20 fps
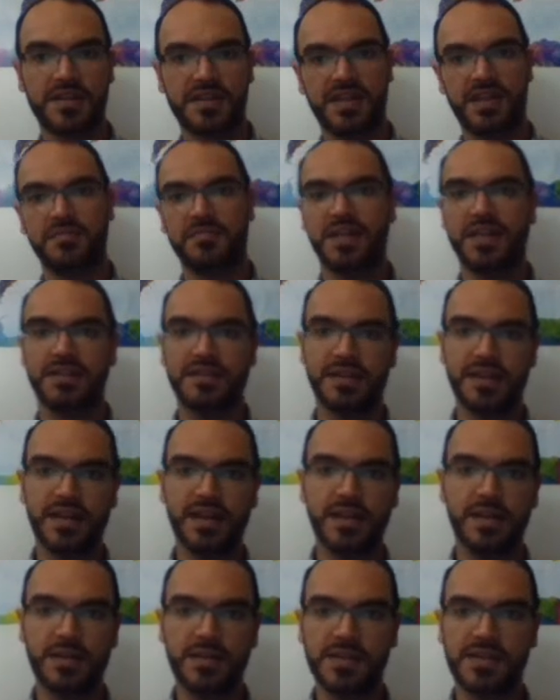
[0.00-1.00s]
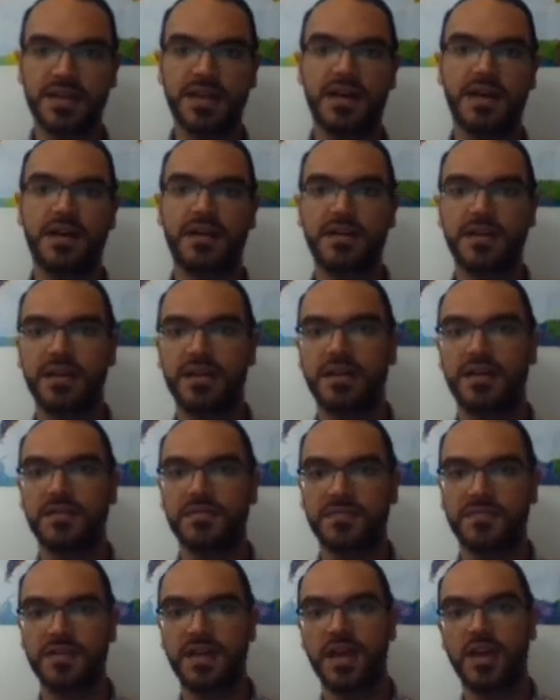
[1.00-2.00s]
the same delta colors are
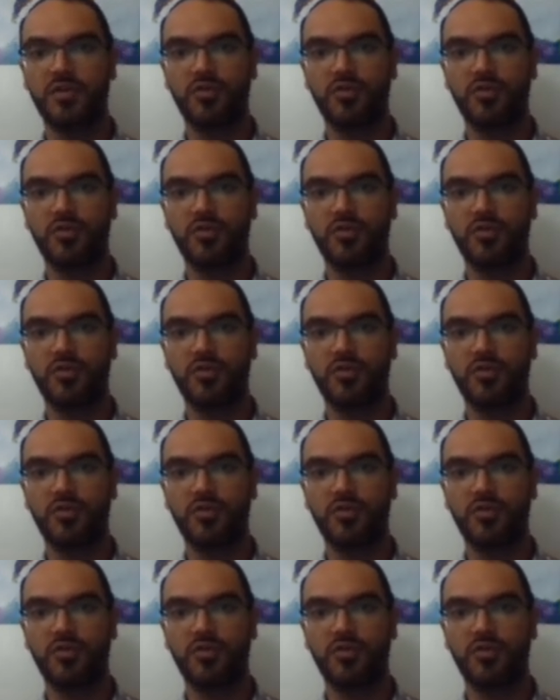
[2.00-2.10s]
enough